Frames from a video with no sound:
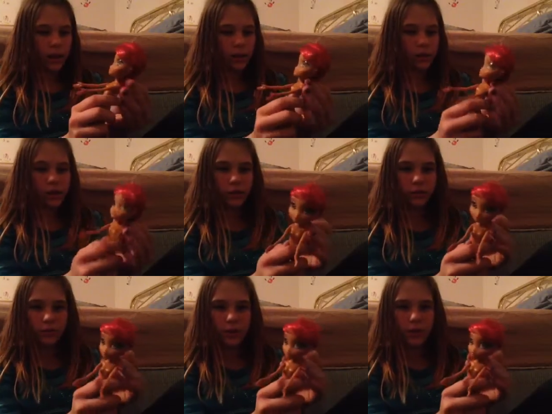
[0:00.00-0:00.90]
on a
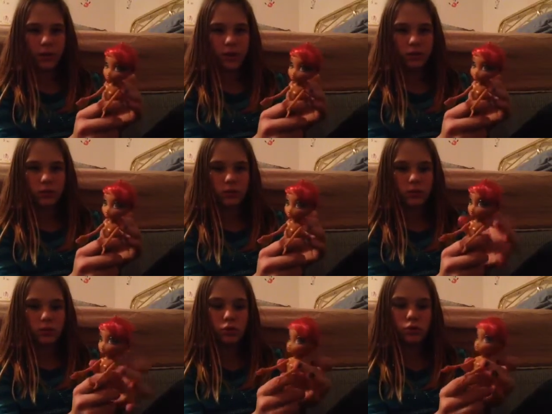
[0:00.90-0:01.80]
shelf for about
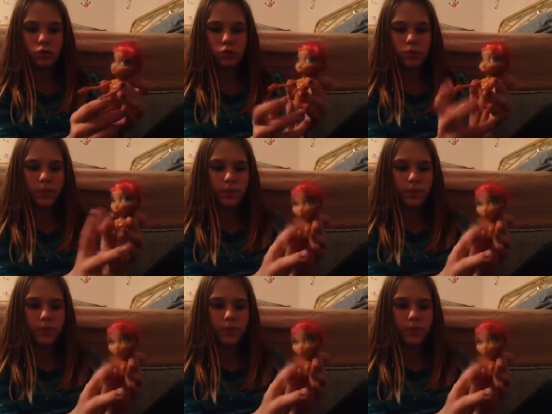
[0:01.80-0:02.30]
two,